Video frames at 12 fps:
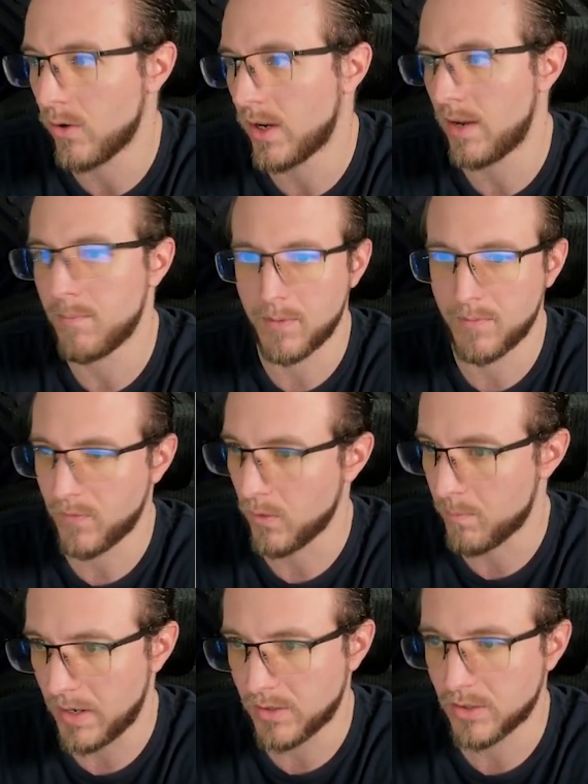Okay,
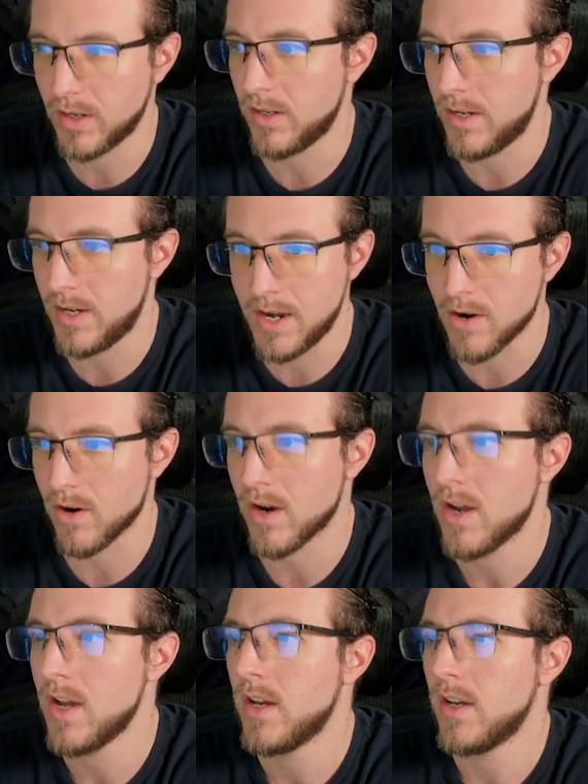for basically a
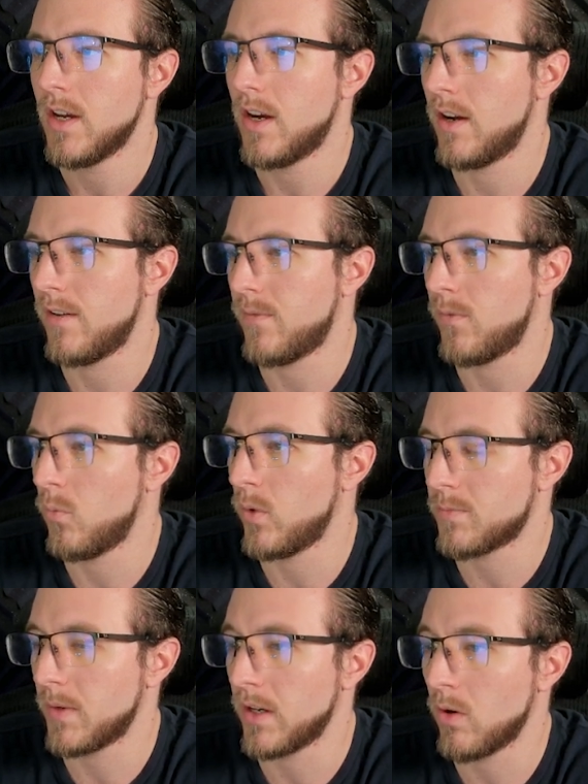year of
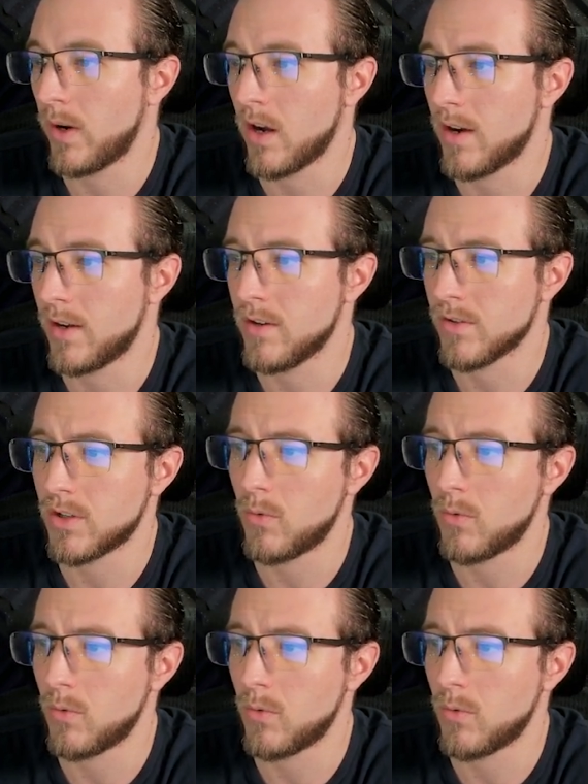what's been going on here.